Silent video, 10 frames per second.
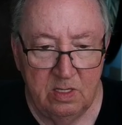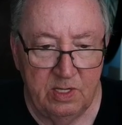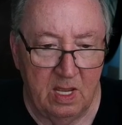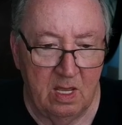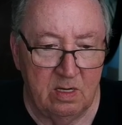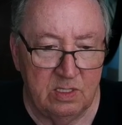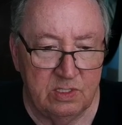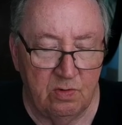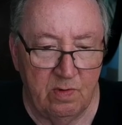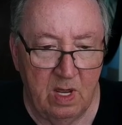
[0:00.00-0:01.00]
town. It's
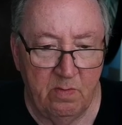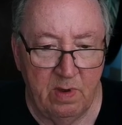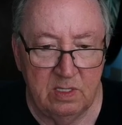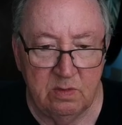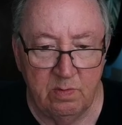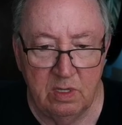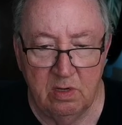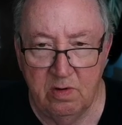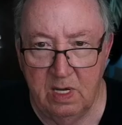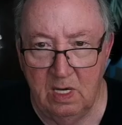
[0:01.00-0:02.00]
surrounded by some other
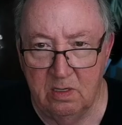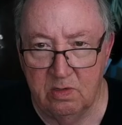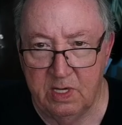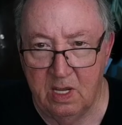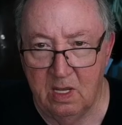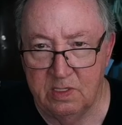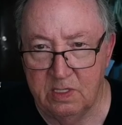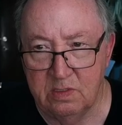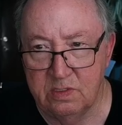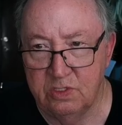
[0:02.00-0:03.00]
great little towns.
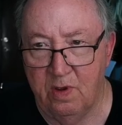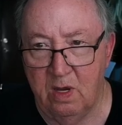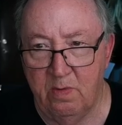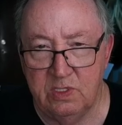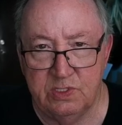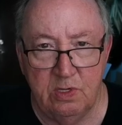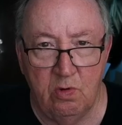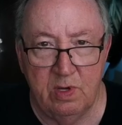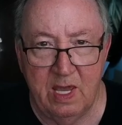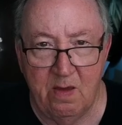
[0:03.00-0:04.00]
It's surrounded by
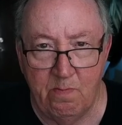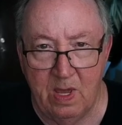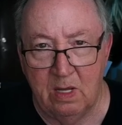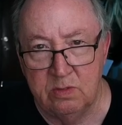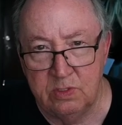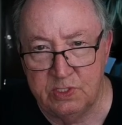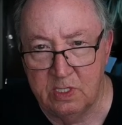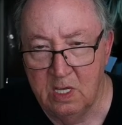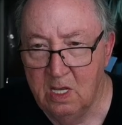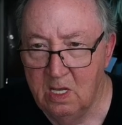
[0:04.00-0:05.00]
snow-capped mountains.
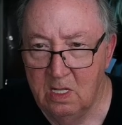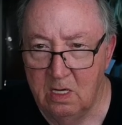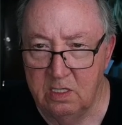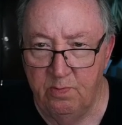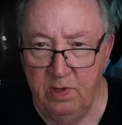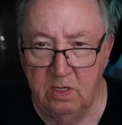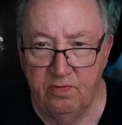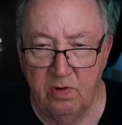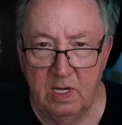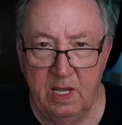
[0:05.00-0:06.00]
There's a
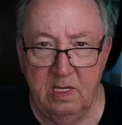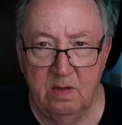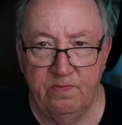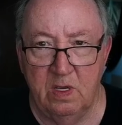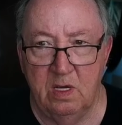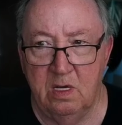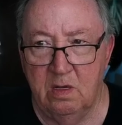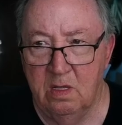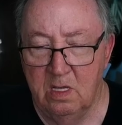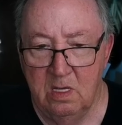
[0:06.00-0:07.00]
beautiful lake up
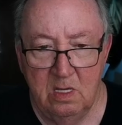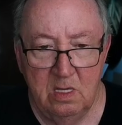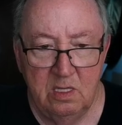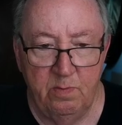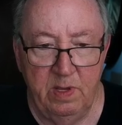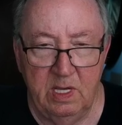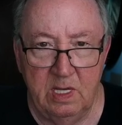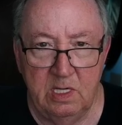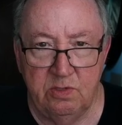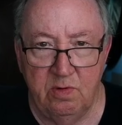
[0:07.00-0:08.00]
there. The big
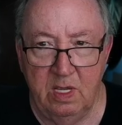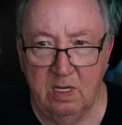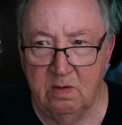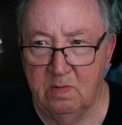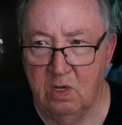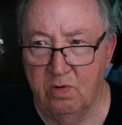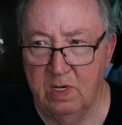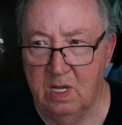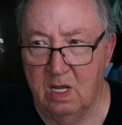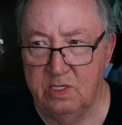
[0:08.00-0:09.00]
industry in
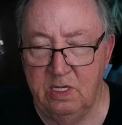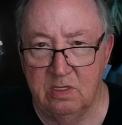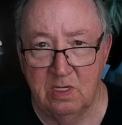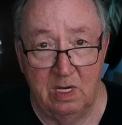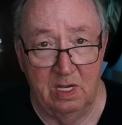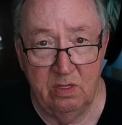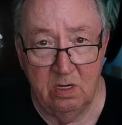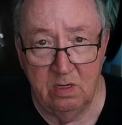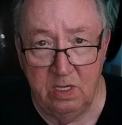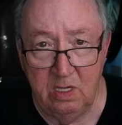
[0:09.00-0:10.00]
Cotacachi is
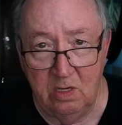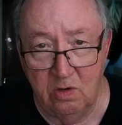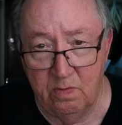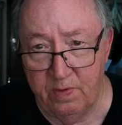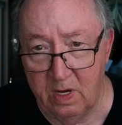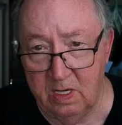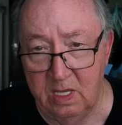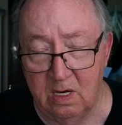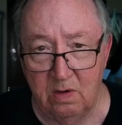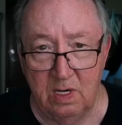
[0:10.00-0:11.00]
leather. You can go up there and
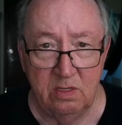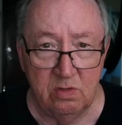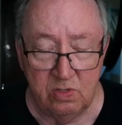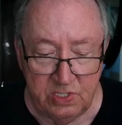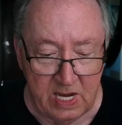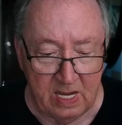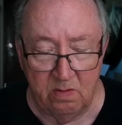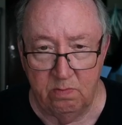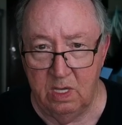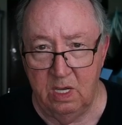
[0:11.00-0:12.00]
get a leather
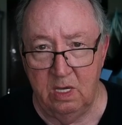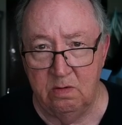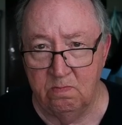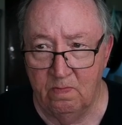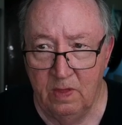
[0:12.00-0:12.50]
jacket made. And,